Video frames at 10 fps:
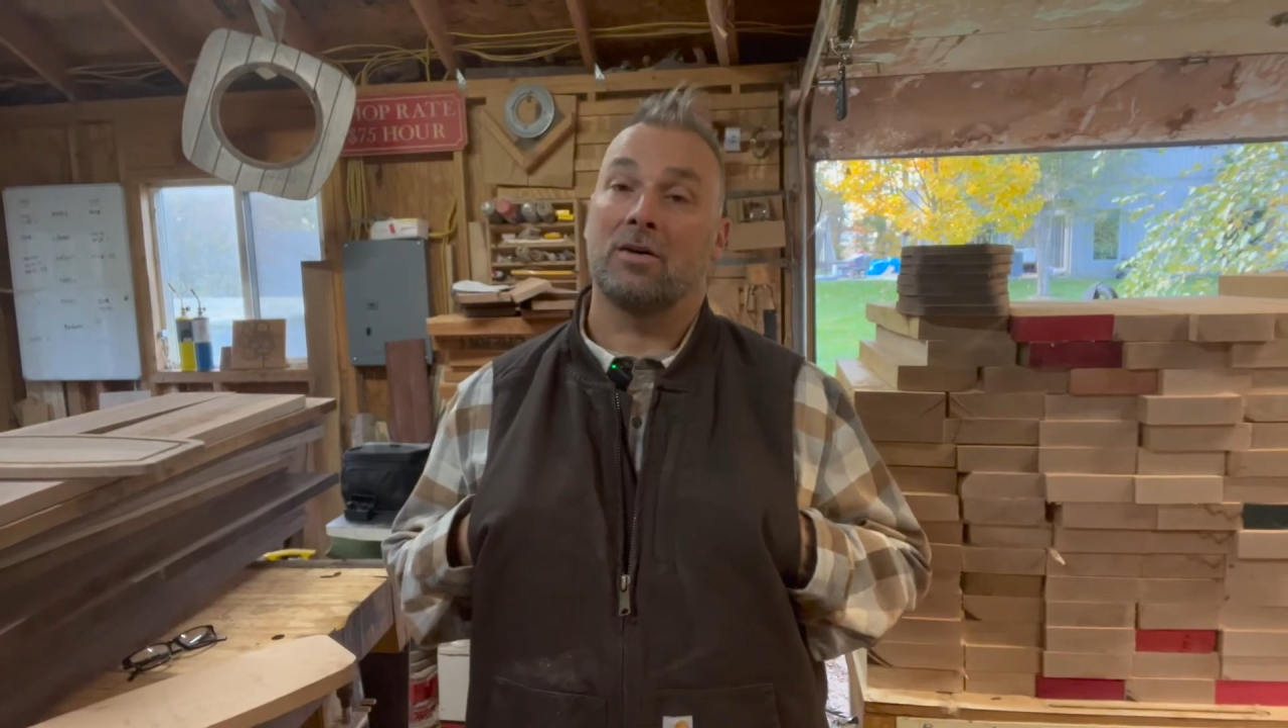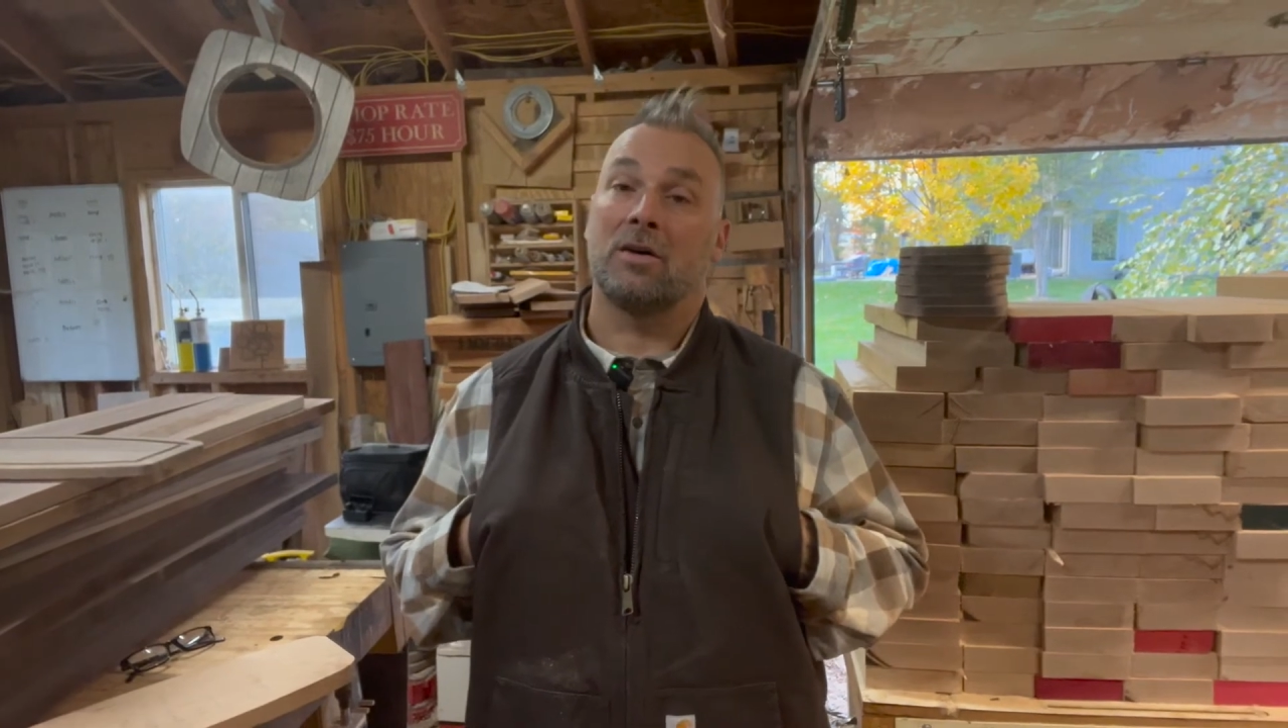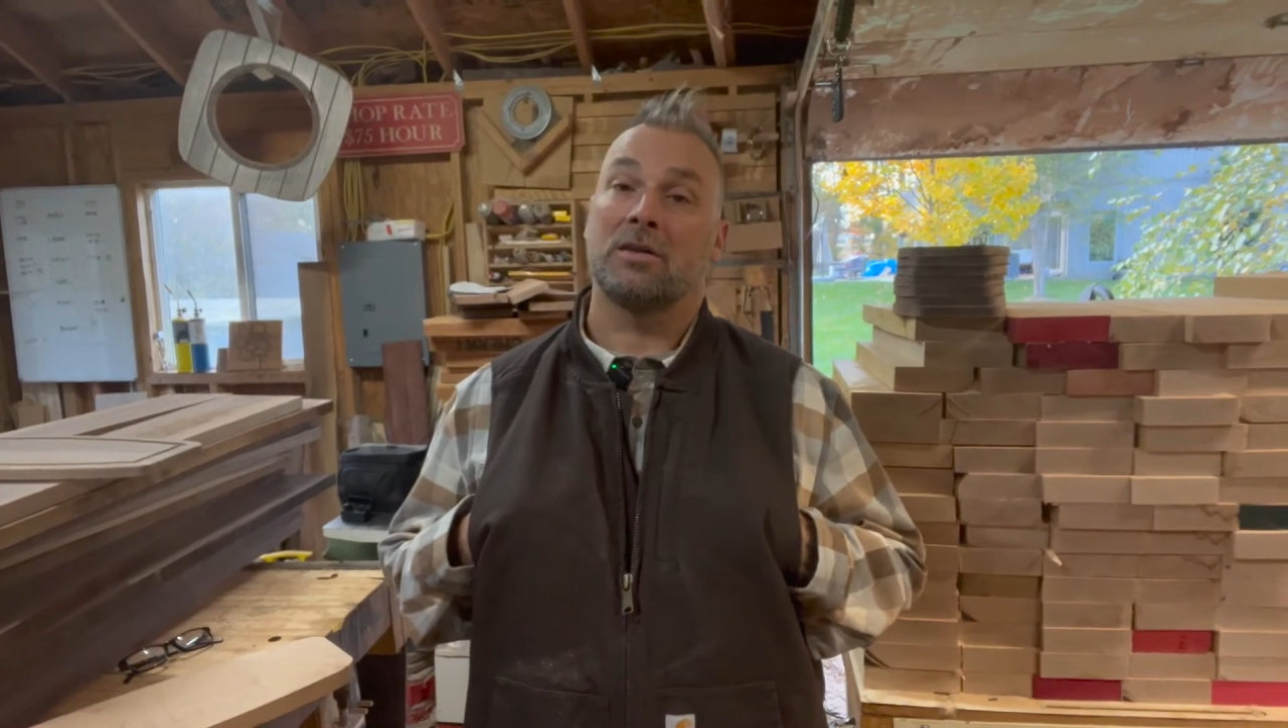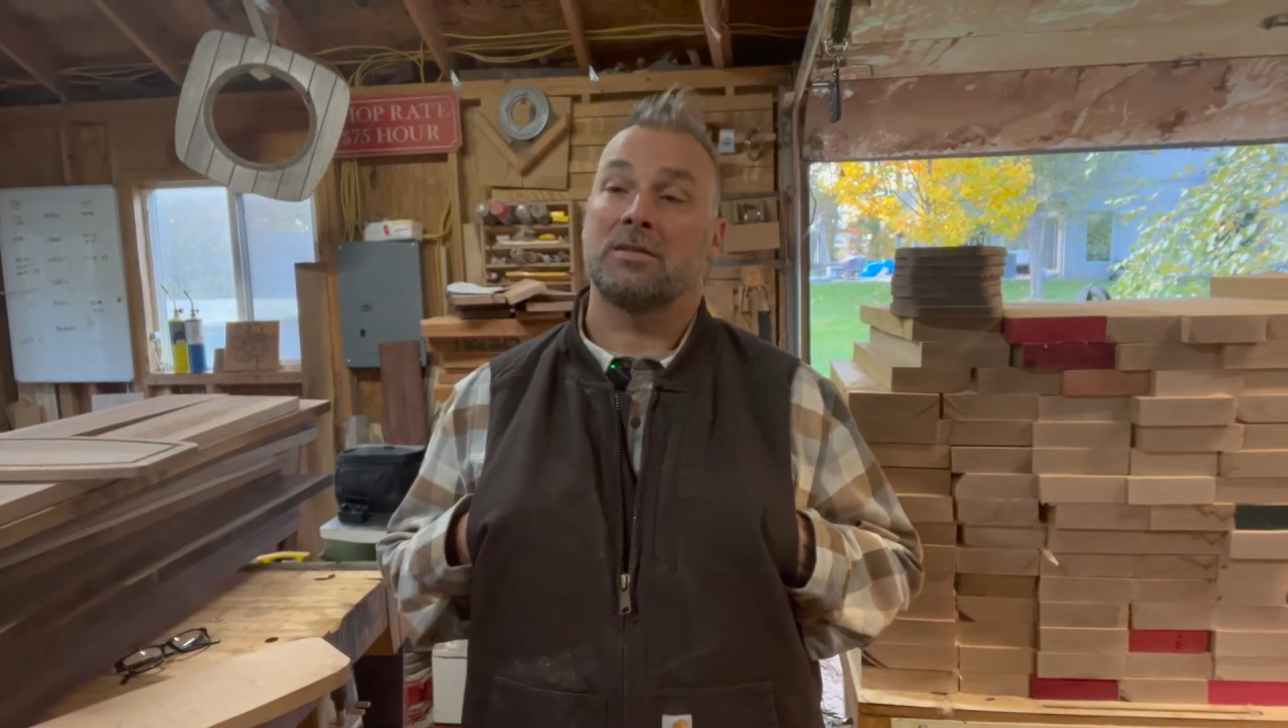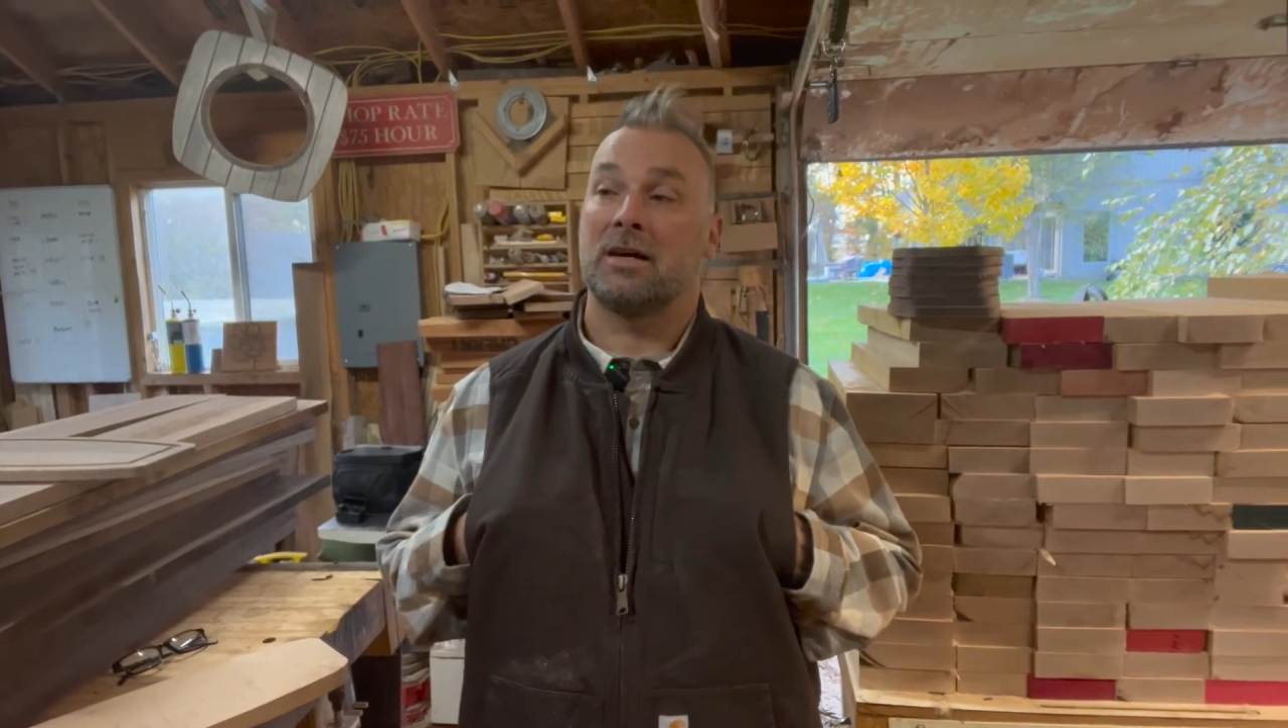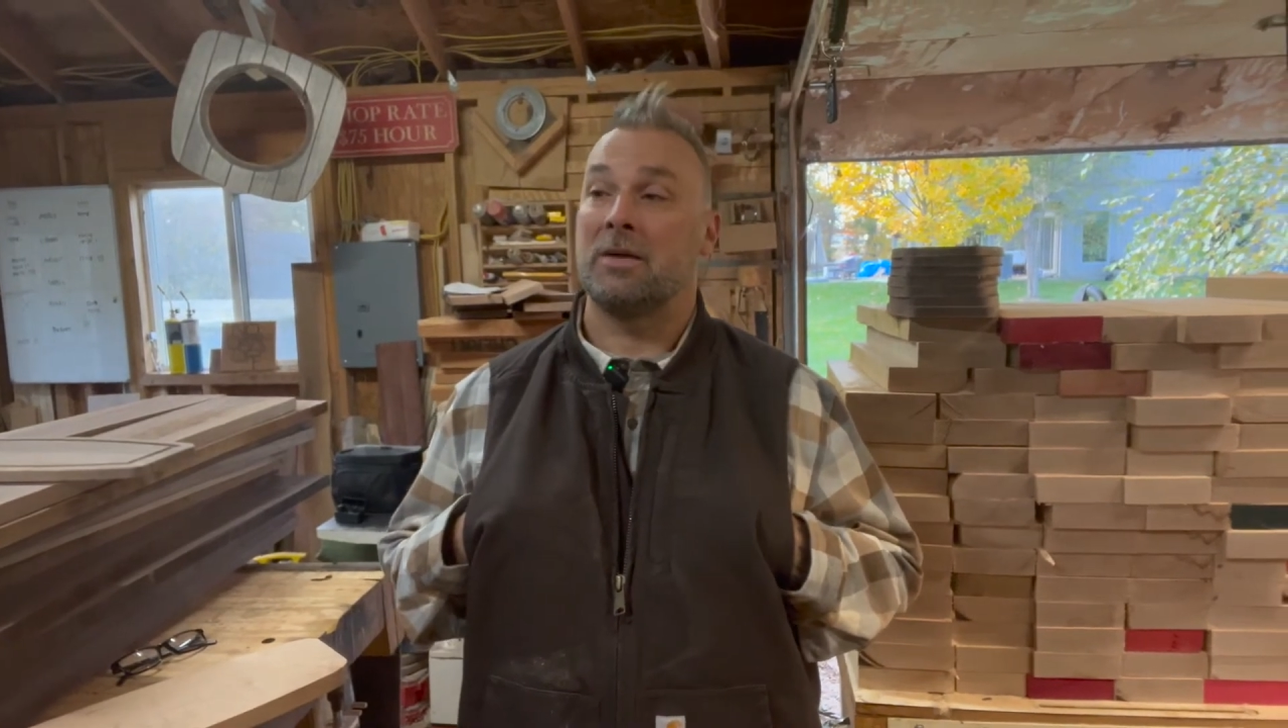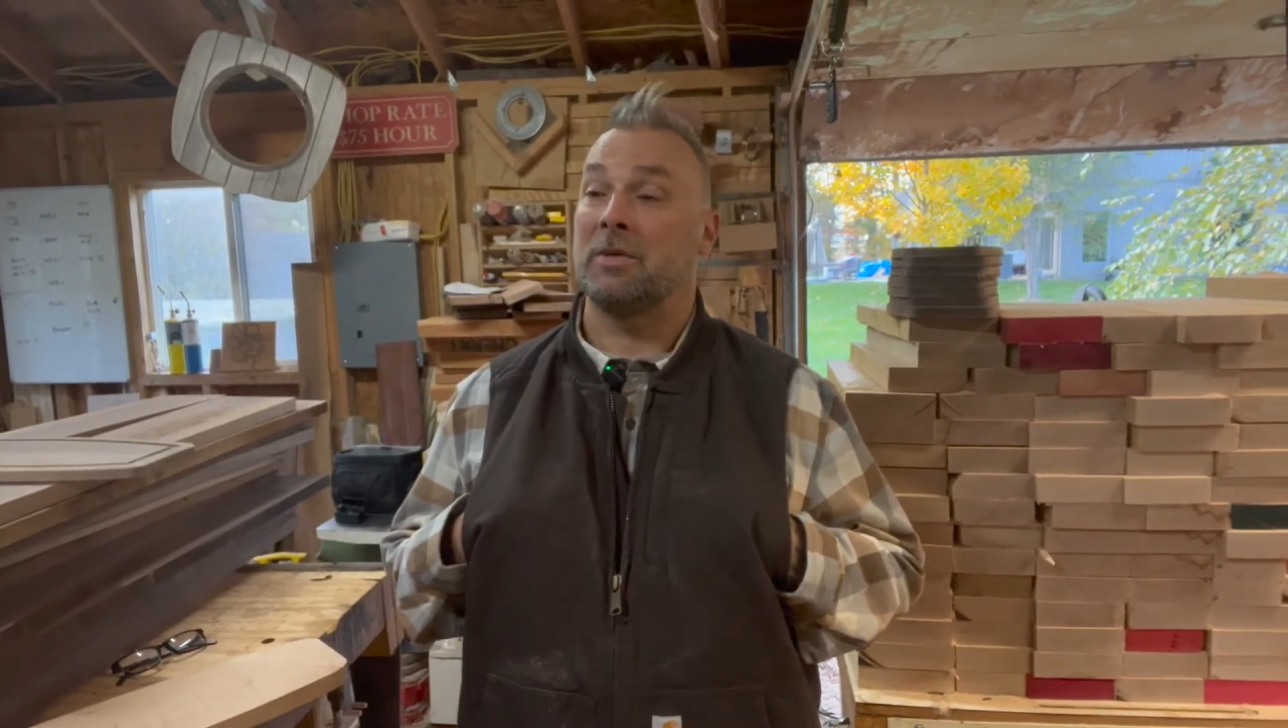costs time,